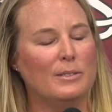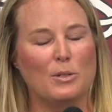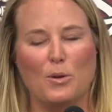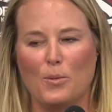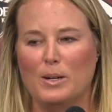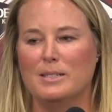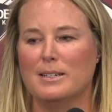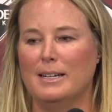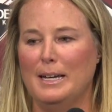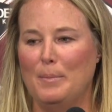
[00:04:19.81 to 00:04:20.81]
score runs
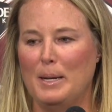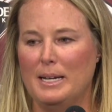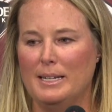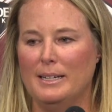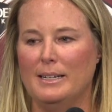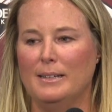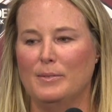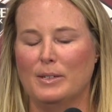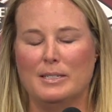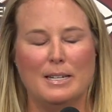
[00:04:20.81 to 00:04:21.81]
on game day,
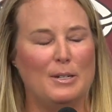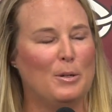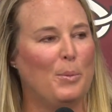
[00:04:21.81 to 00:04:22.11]
and continue